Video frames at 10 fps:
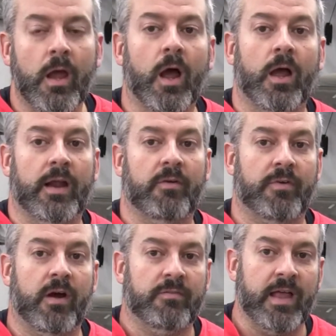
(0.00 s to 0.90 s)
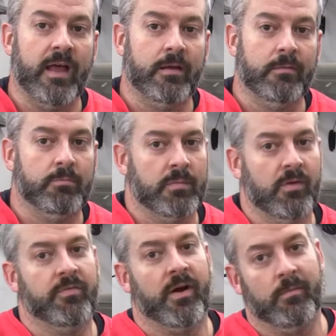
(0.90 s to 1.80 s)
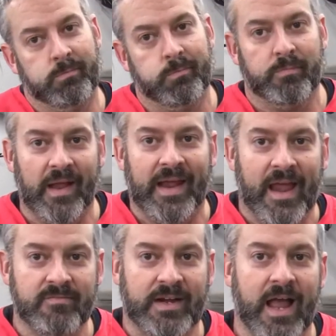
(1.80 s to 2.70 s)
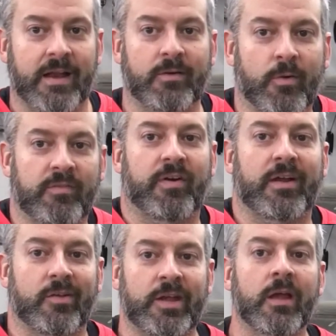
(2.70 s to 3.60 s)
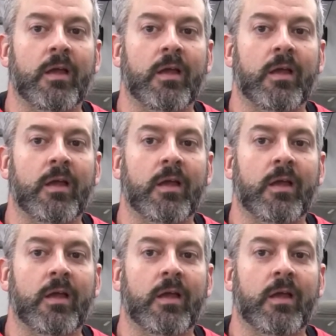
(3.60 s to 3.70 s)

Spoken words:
and how far I've gotten, how far I haven't gotten, quite frankly,